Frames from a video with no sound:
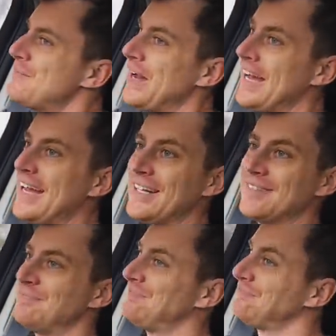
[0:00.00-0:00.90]

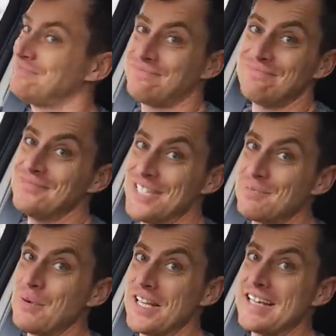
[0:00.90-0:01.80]
Man,
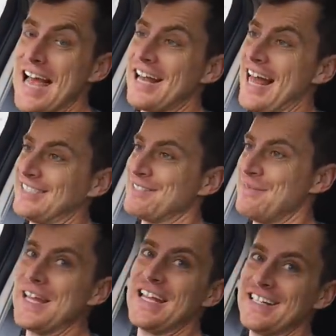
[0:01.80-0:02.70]
it's pretty Cadillac to
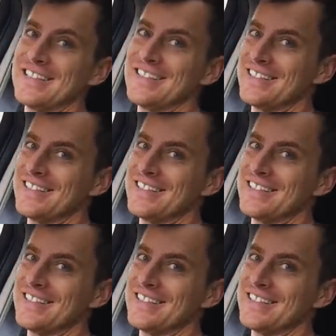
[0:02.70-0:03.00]
me.